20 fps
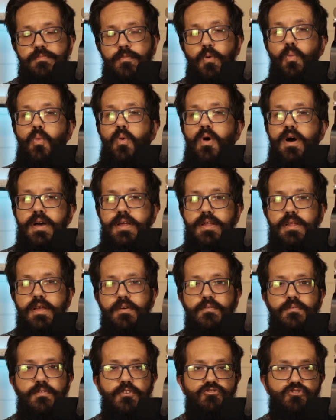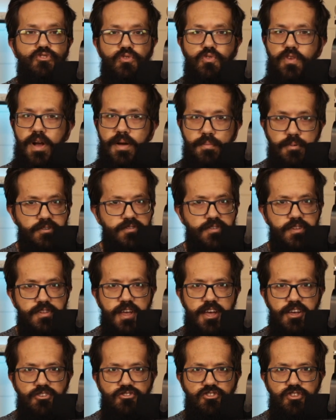1, visual
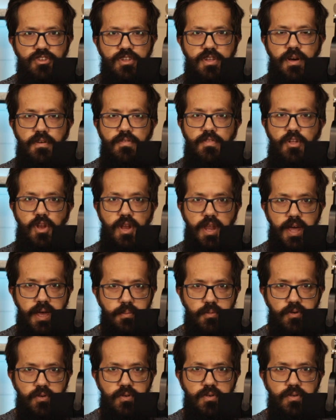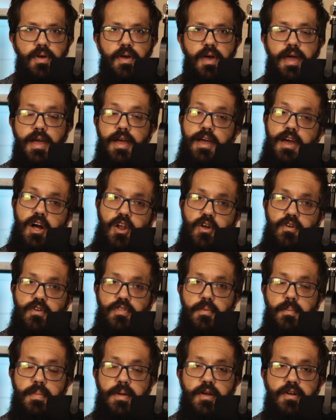representation of the label and color of
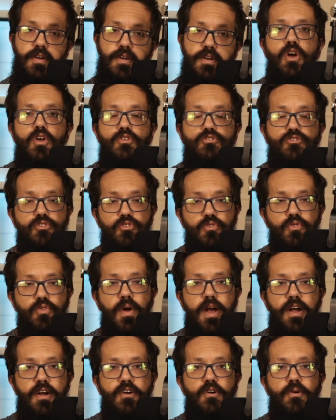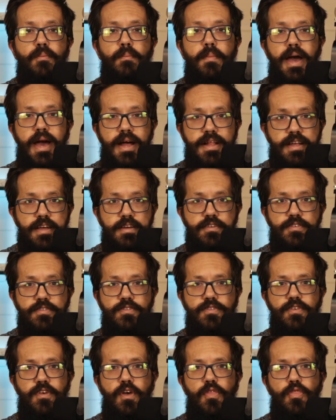the beer. 2,
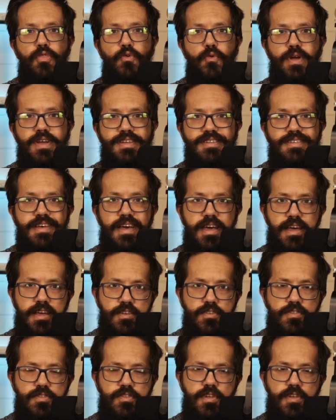aromatics. 3, taste.